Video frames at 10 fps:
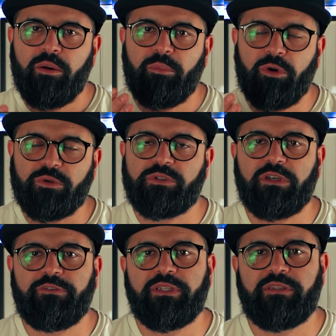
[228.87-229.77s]
Most
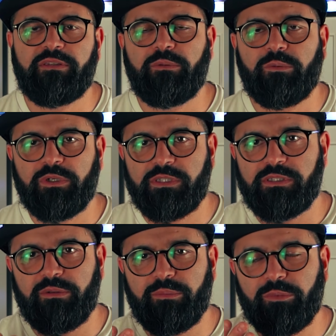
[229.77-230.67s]
of it
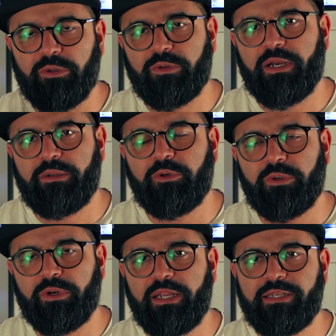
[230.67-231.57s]
was more
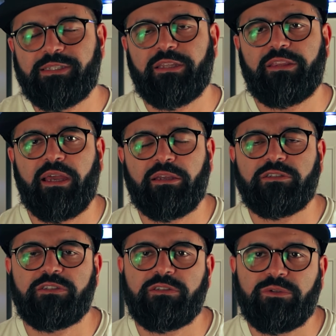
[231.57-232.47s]
or less
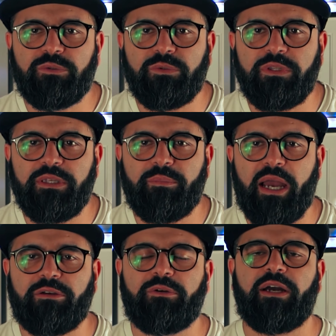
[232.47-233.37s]
thanks to the
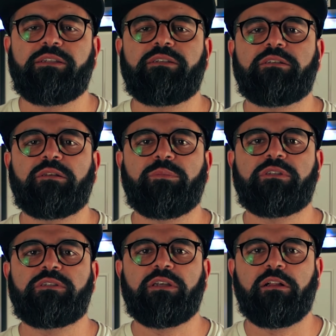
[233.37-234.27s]
Magneride system
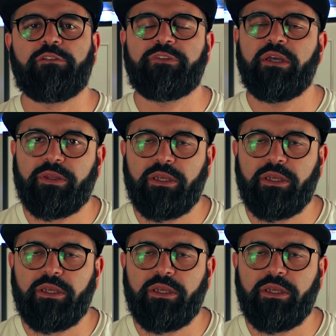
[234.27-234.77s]
itself.